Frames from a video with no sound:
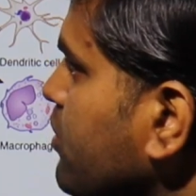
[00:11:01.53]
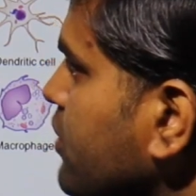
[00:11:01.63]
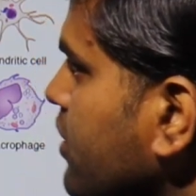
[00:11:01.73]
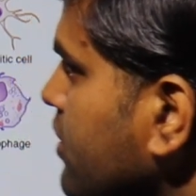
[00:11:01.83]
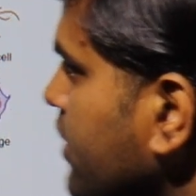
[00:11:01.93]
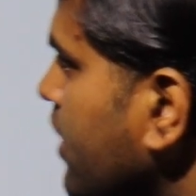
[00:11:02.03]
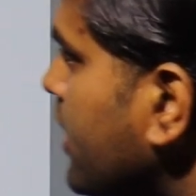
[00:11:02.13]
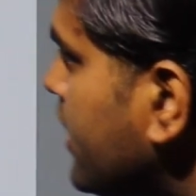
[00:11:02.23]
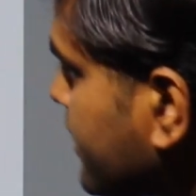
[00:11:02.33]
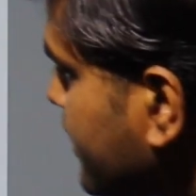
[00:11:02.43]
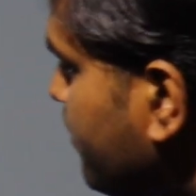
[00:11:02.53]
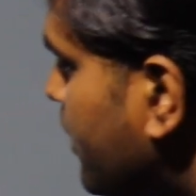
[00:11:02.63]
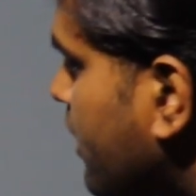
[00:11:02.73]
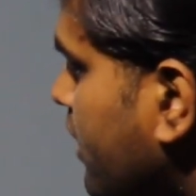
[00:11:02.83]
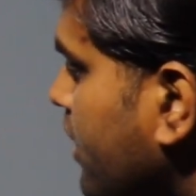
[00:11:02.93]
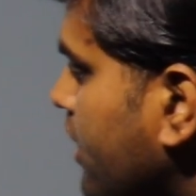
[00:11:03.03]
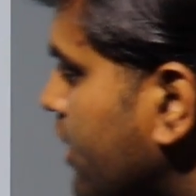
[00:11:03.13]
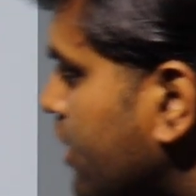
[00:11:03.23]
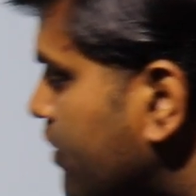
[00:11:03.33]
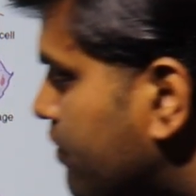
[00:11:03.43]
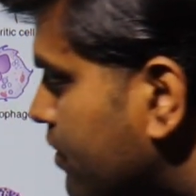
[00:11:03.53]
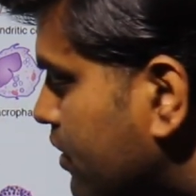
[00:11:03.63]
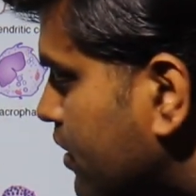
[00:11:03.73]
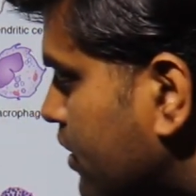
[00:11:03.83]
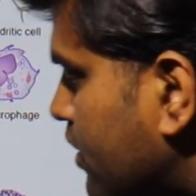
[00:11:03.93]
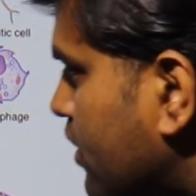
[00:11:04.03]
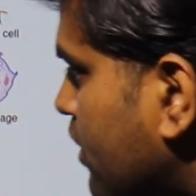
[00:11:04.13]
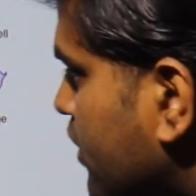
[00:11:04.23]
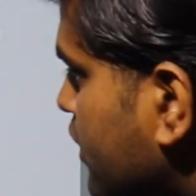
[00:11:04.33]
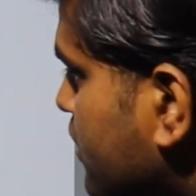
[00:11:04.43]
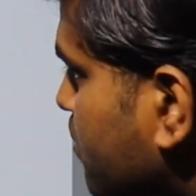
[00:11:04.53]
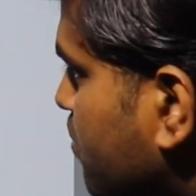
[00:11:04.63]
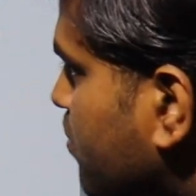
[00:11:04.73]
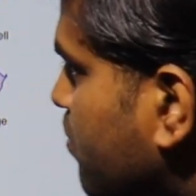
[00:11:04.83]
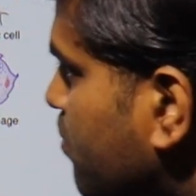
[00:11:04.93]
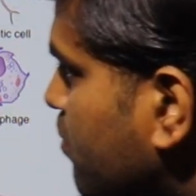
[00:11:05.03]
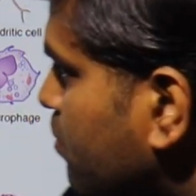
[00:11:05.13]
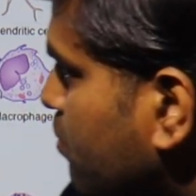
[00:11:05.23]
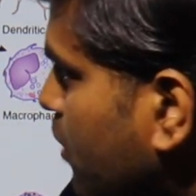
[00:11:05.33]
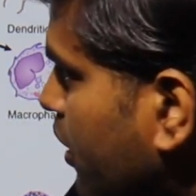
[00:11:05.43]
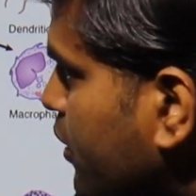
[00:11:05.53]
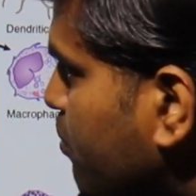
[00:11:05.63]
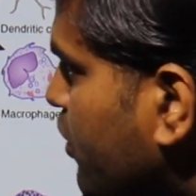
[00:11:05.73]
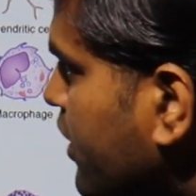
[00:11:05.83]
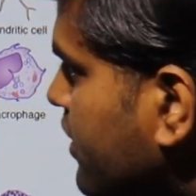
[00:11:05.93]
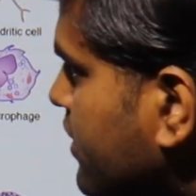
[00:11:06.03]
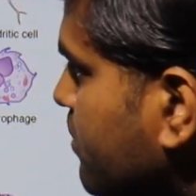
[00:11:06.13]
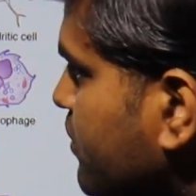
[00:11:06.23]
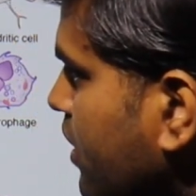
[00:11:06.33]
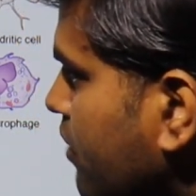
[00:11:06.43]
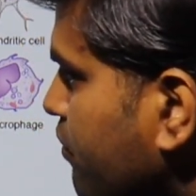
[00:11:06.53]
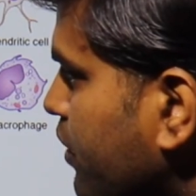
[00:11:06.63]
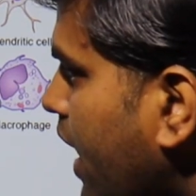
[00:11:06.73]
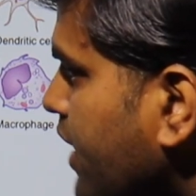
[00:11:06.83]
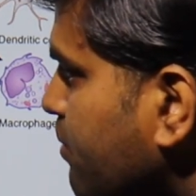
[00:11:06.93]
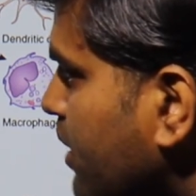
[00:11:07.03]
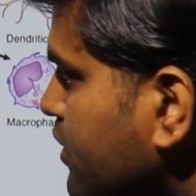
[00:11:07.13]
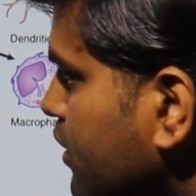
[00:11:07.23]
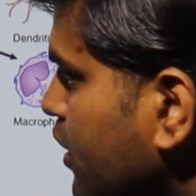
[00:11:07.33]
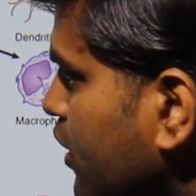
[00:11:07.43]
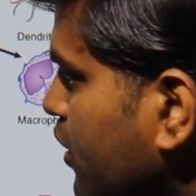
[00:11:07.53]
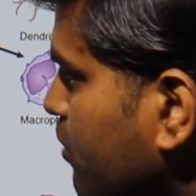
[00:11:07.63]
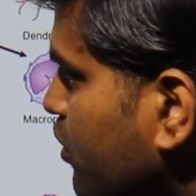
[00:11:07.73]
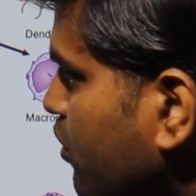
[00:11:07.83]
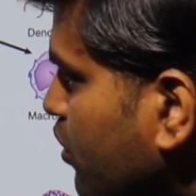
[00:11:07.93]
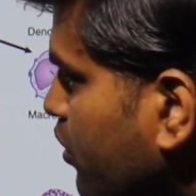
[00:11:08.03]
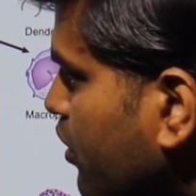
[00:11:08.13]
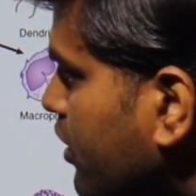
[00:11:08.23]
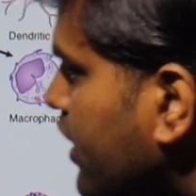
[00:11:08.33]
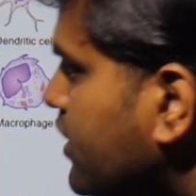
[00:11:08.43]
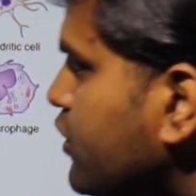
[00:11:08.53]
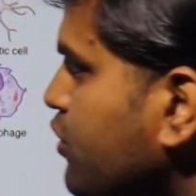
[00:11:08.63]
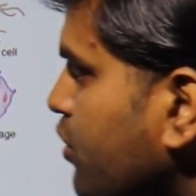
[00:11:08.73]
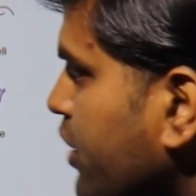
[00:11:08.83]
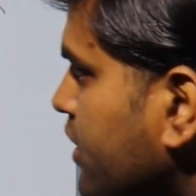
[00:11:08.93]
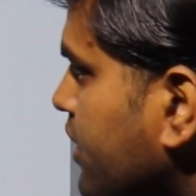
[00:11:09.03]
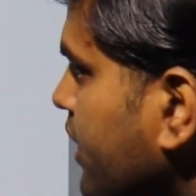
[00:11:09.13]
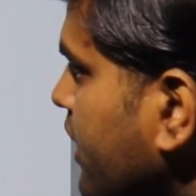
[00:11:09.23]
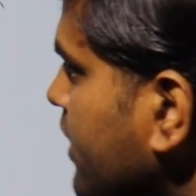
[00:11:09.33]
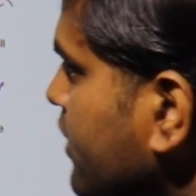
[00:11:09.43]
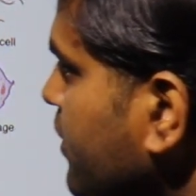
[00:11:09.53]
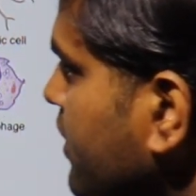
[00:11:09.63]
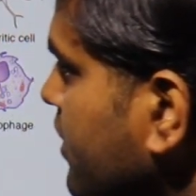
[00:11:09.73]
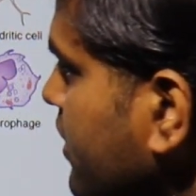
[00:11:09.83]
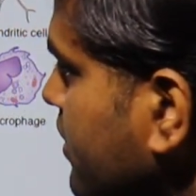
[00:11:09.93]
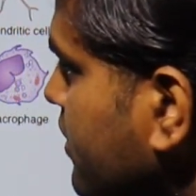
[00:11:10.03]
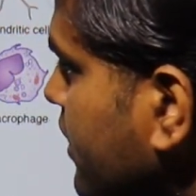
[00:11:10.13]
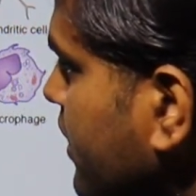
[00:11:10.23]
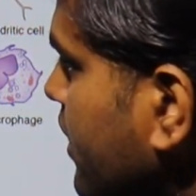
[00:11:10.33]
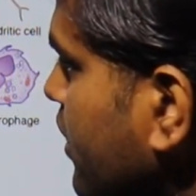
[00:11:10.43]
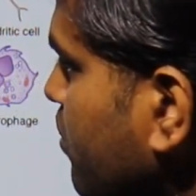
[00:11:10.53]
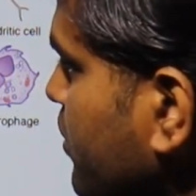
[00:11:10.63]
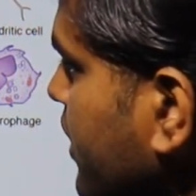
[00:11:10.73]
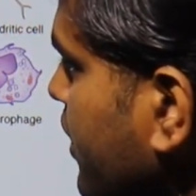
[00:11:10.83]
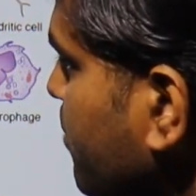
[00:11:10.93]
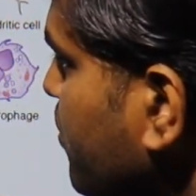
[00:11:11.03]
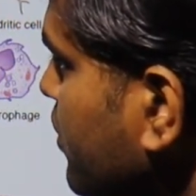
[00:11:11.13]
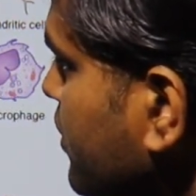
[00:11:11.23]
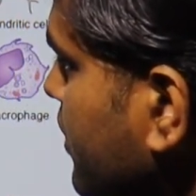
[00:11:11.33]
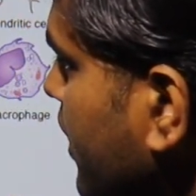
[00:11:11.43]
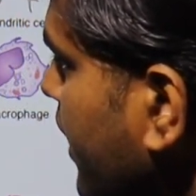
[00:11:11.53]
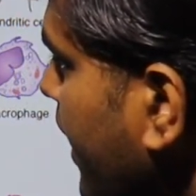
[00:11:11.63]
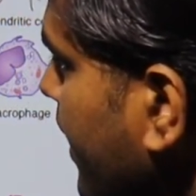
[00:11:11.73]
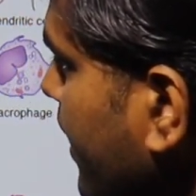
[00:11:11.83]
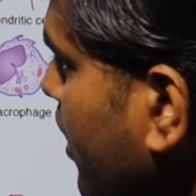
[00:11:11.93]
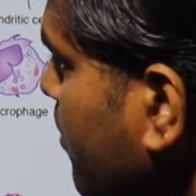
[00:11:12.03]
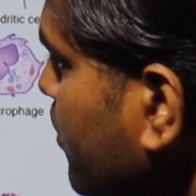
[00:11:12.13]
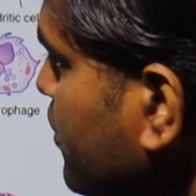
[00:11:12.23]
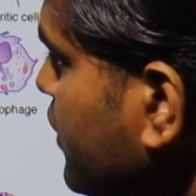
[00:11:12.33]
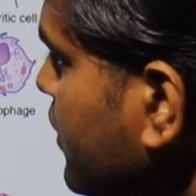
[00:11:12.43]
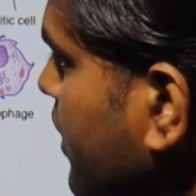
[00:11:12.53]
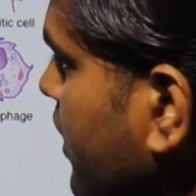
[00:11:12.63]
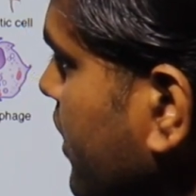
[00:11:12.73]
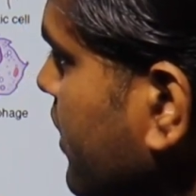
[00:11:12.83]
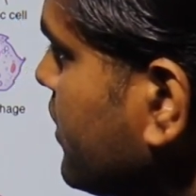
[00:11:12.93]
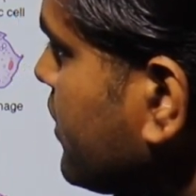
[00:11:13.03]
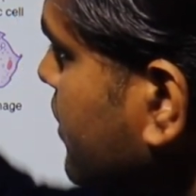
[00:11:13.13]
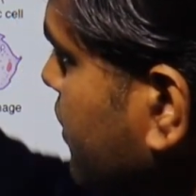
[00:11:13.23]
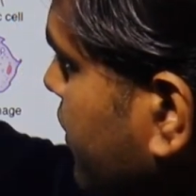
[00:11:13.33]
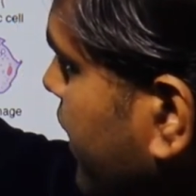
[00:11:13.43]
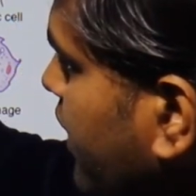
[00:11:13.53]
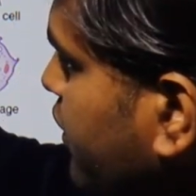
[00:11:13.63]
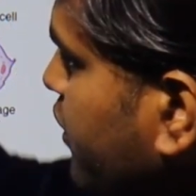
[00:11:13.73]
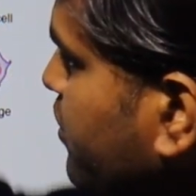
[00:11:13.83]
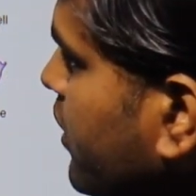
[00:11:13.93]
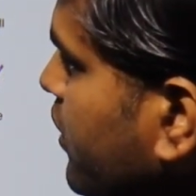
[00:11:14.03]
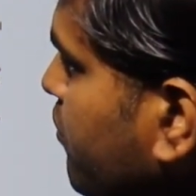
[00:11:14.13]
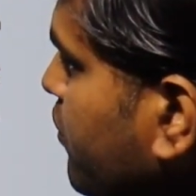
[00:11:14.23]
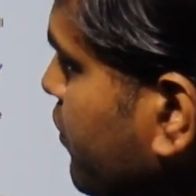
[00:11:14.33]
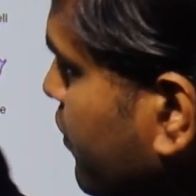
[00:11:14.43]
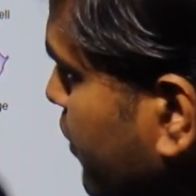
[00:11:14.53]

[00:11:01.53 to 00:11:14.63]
progenitor cell. Similarly, if this multipotent stem cell will act by the immuno that's interleukin 3 you can 3 3 which can reproduce that opposite this is the 3 actually if you